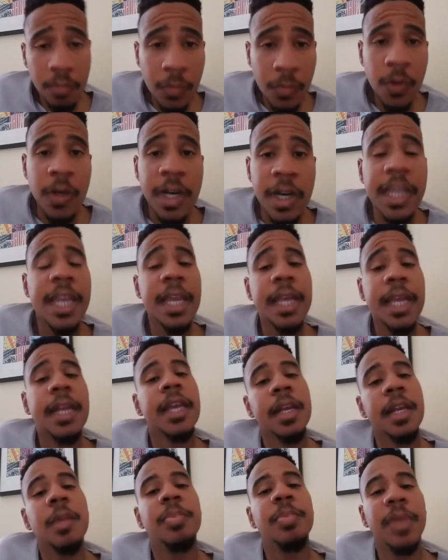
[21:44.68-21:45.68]
again,
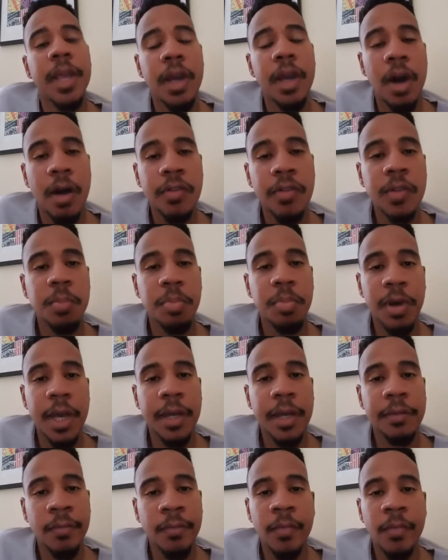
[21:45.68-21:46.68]
in the playoffs. But,
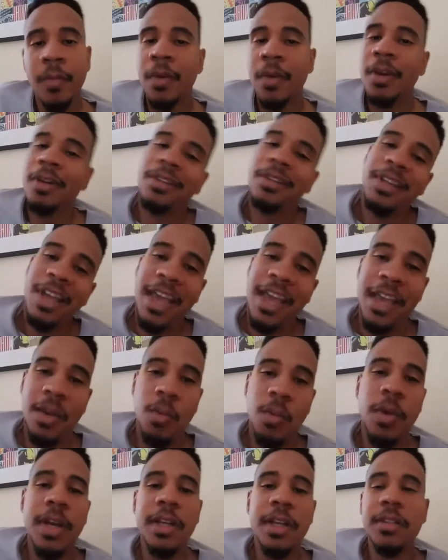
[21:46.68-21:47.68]
hey,
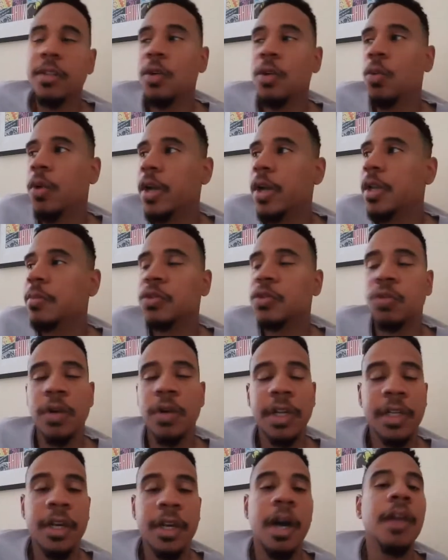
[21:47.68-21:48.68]
when has Lou Williams
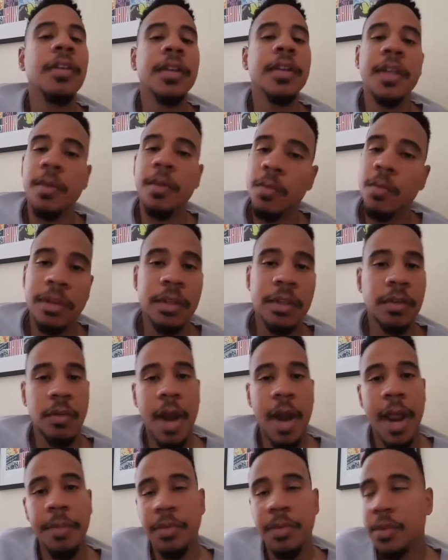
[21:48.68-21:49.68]
really, other than with the
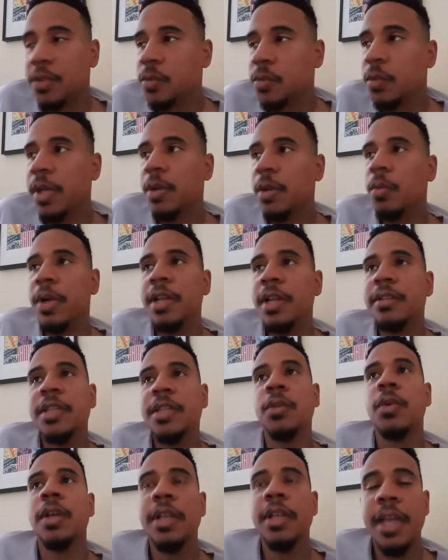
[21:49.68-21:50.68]
Raptors, when has he
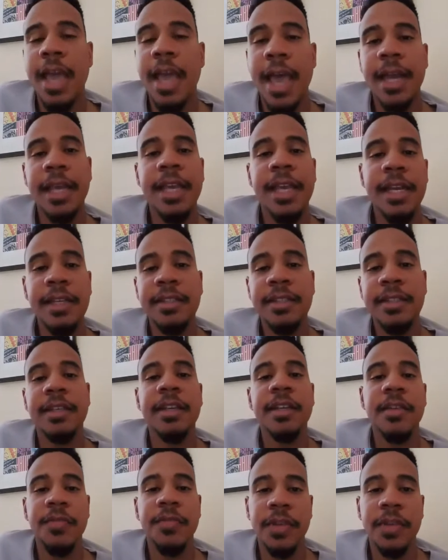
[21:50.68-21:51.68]
really had any
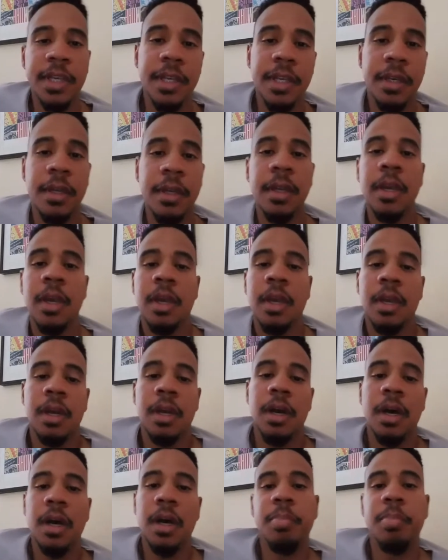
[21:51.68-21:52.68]
significant
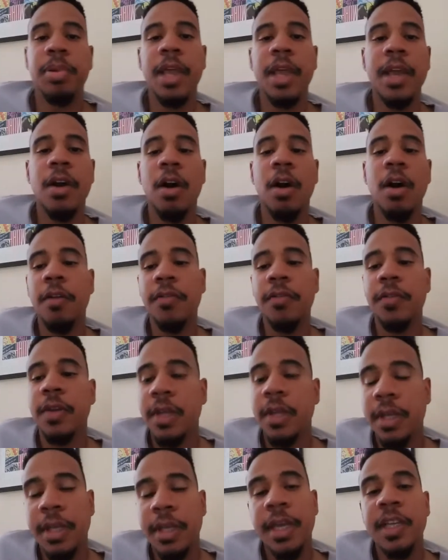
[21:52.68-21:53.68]
playoff
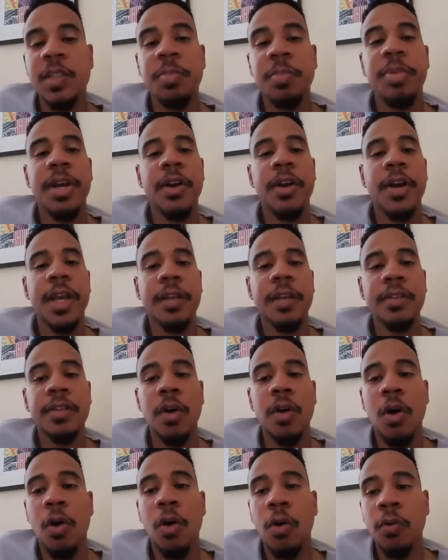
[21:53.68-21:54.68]
experience?
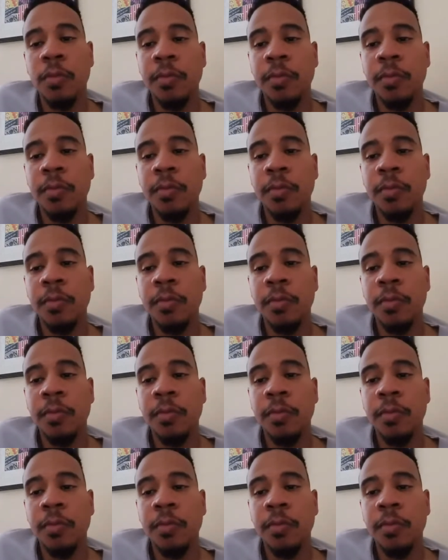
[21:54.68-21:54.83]
So